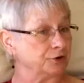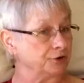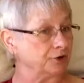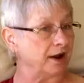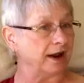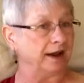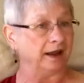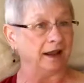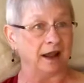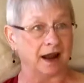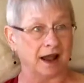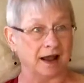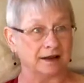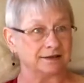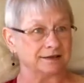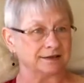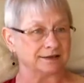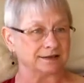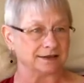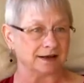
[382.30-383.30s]
trying
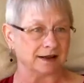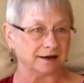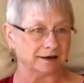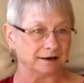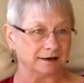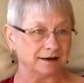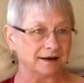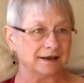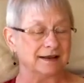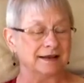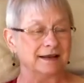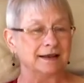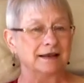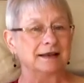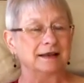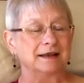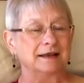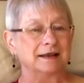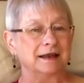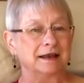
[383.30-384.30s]
not to stutter.
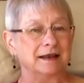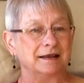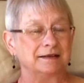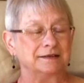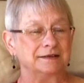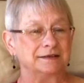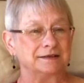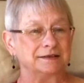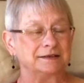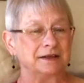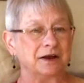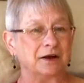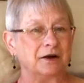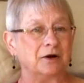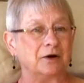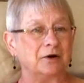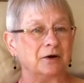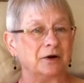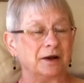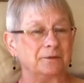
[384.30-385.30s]

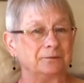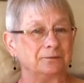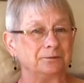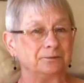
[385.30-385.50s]
So